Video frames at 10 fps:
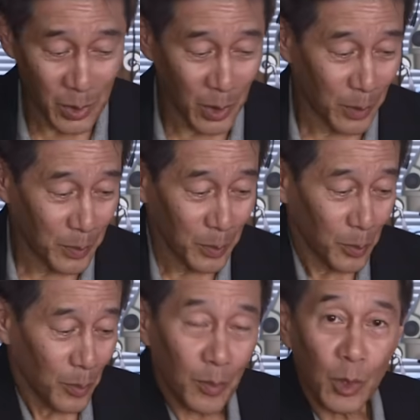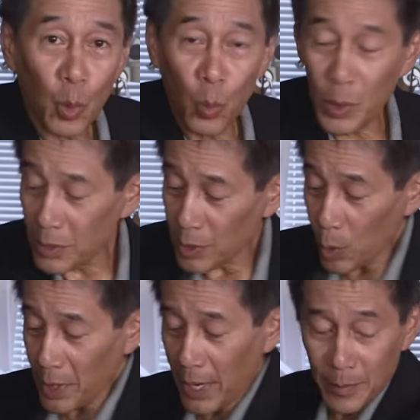So we
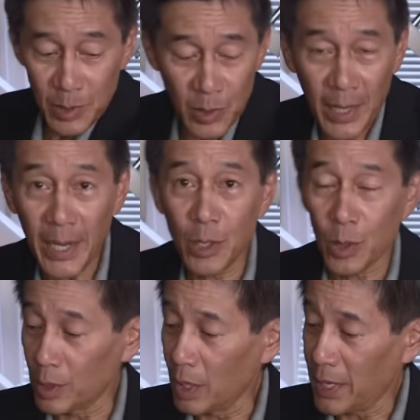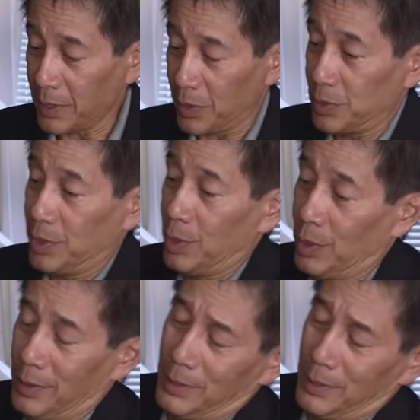don't have standard lengths here.